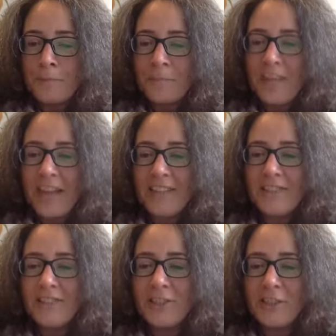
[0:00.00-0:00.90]
Thank
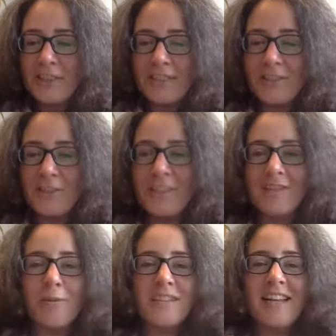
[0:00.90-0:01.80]
you, Judy. Judy's
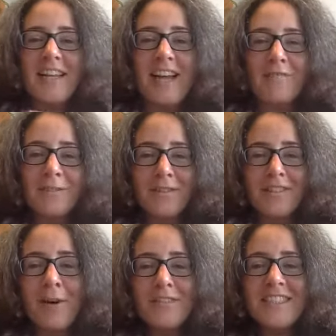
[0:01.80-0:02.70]
always telling everyone,
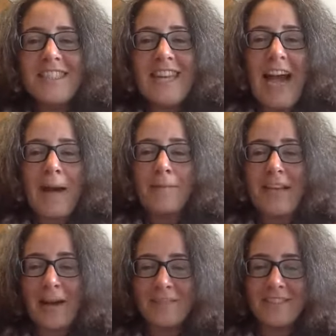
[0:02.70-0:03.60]
go and see Abby.
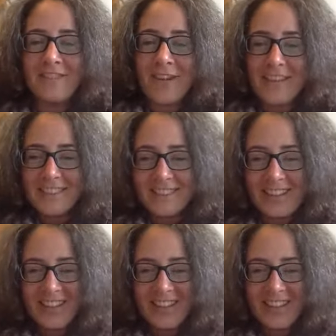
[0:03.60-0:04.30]
Abby's great.